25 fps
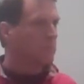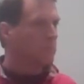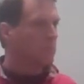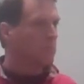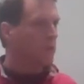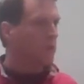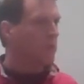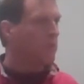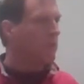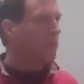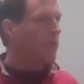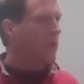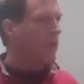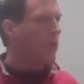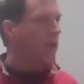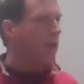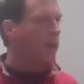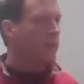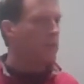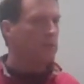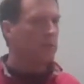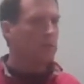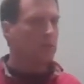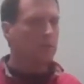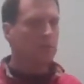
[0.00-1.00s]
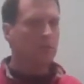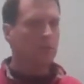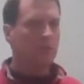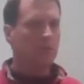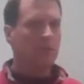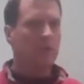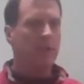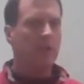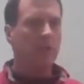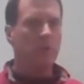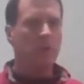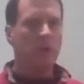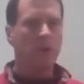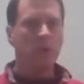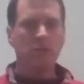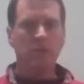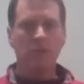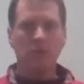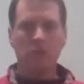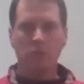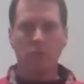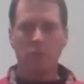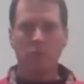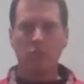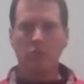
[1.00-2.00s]
But in fact, you can turn that around.
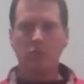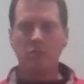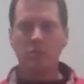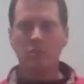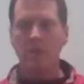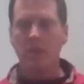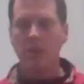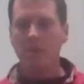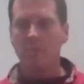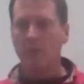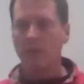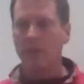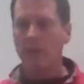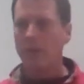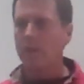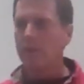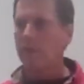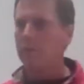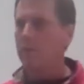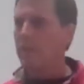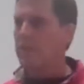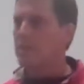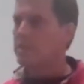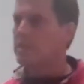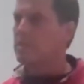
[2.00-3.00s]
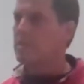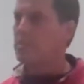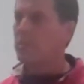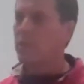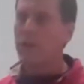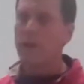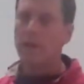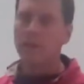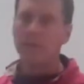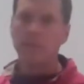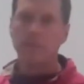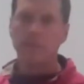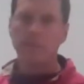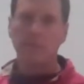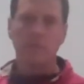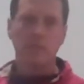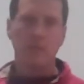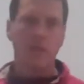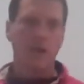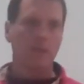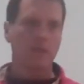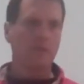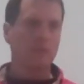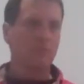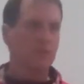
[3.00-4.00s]
You can reverse that by alkalizing the body,
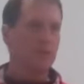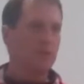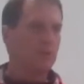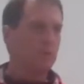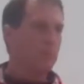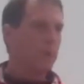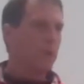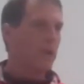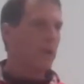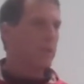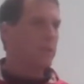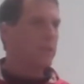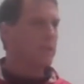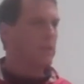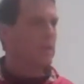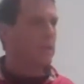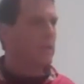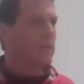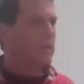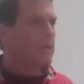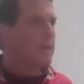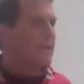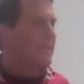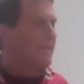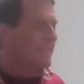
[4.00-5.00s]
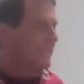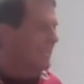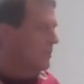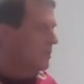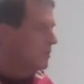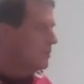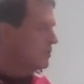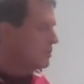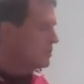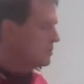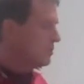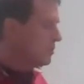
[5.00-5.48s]
detoxifying the body, getting those